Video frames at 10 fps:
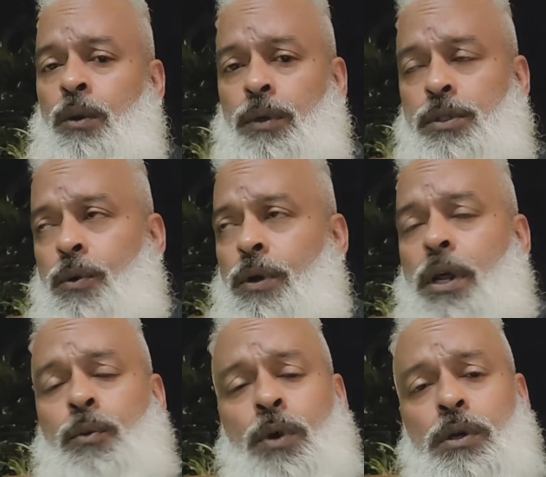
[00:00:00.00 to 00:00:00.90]
What's going
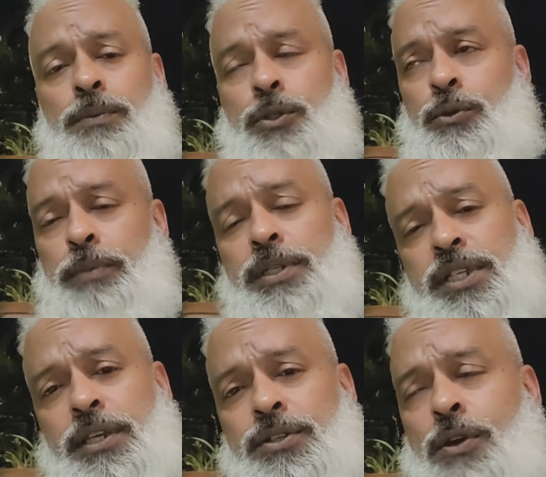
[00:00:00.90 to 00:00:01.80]
on? Welcome to
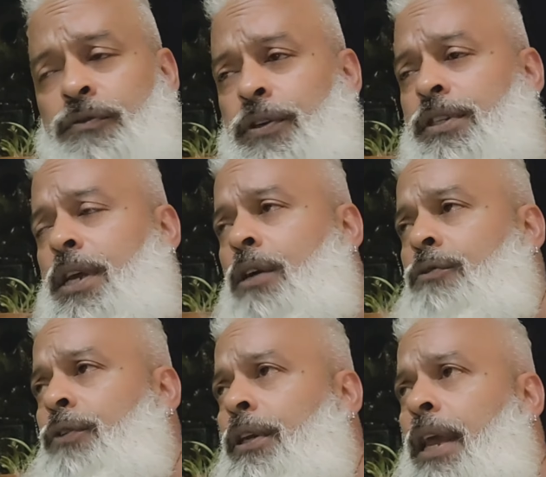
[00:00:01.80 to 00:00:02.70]
BCSR
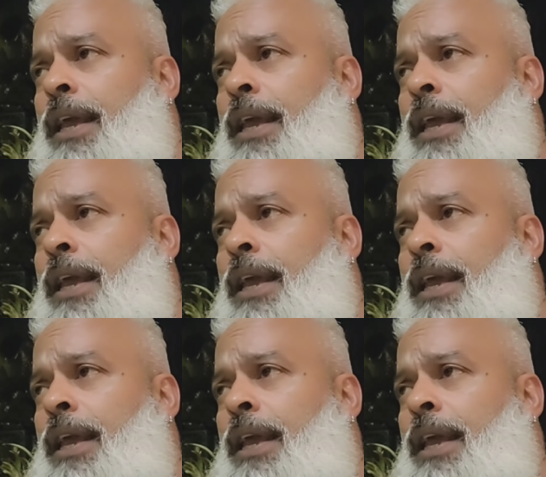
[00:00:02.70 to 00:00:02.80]
Photography,